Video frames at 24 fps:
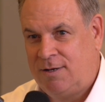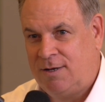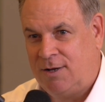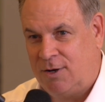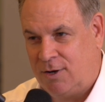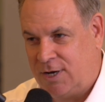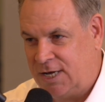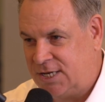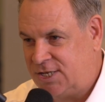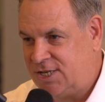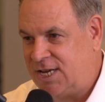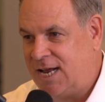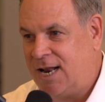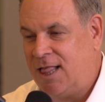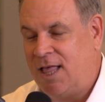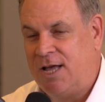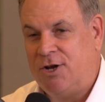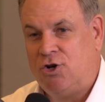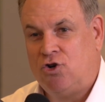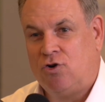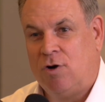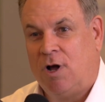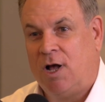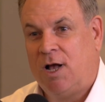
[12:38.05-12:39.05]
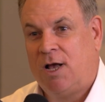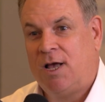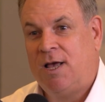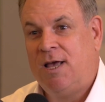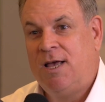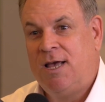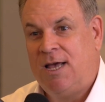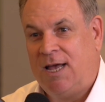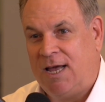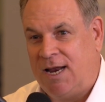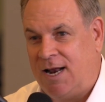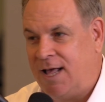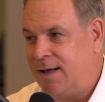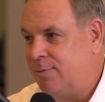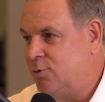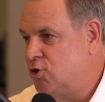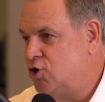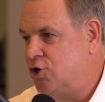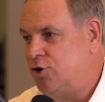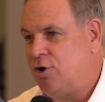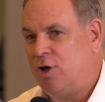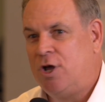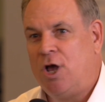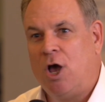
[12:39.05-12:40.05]
Okay. A satellite truck
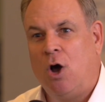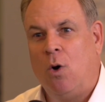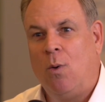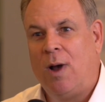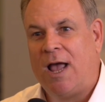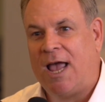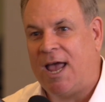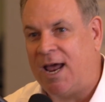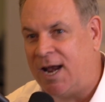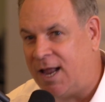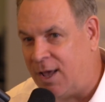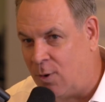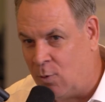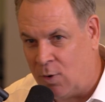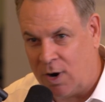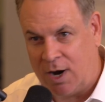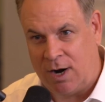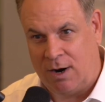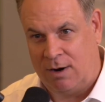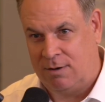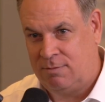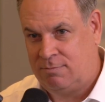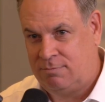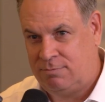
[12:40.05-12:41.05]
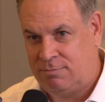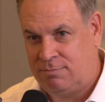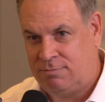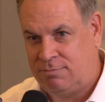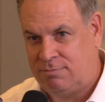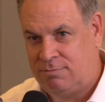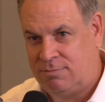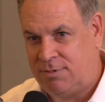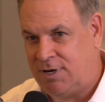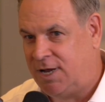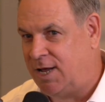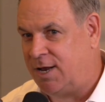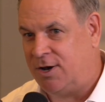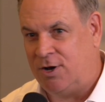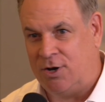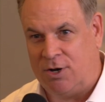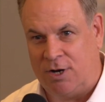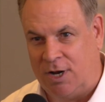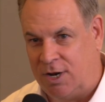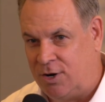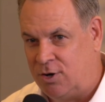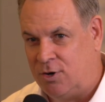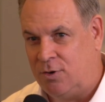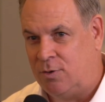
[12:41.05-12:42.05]
enables you to go anywhere and
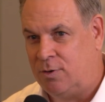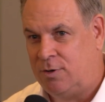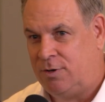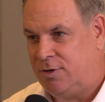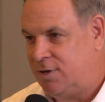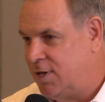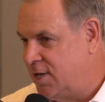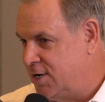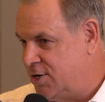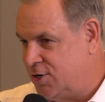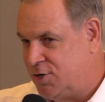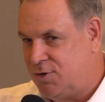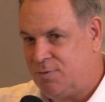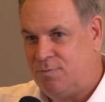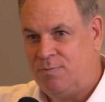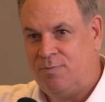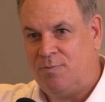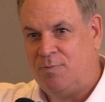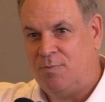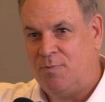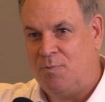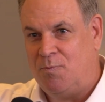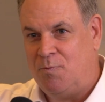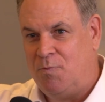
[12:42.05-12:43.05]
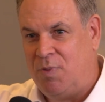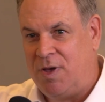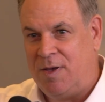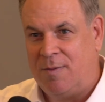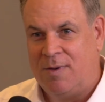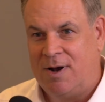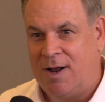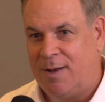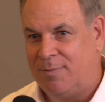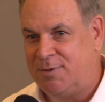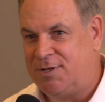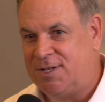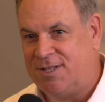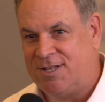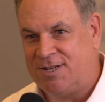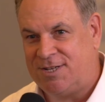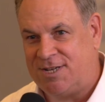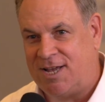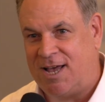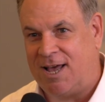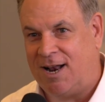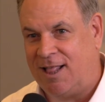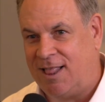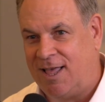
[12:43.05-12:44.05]
they just beam it up to the
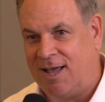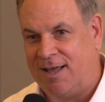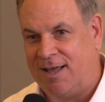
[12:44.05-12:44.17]
satellite.